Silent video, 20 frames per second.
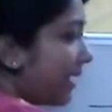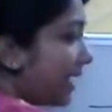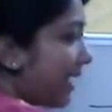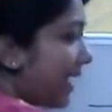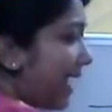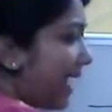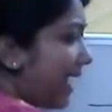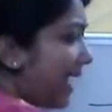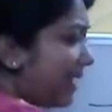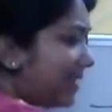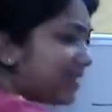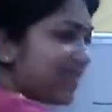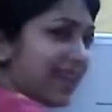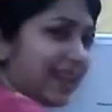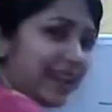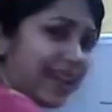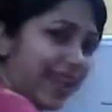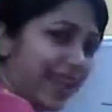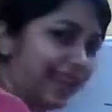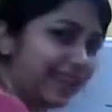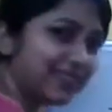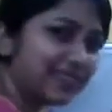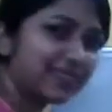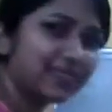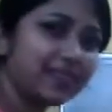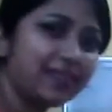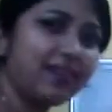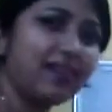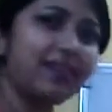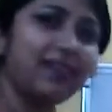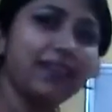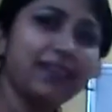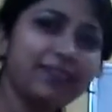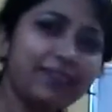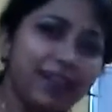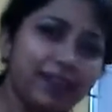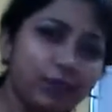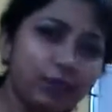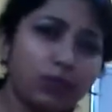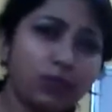Kx and x, if
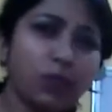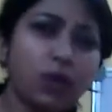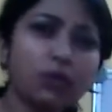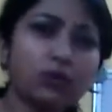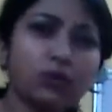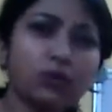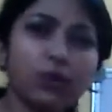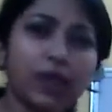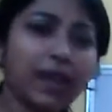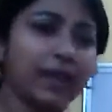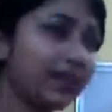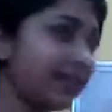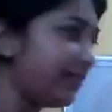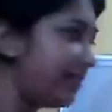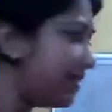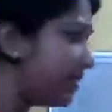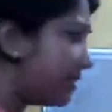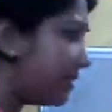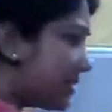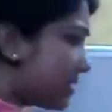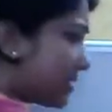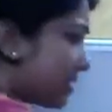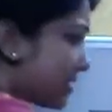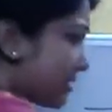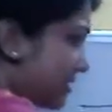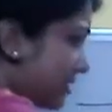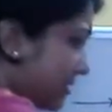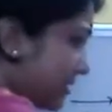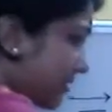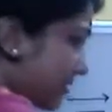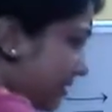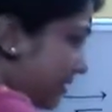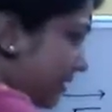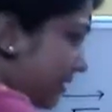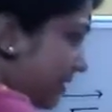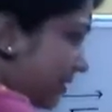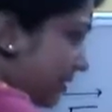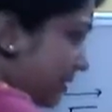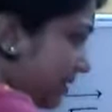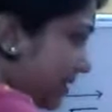I don't want to write even this
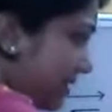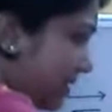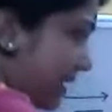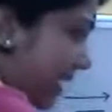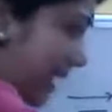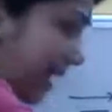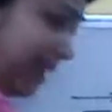x,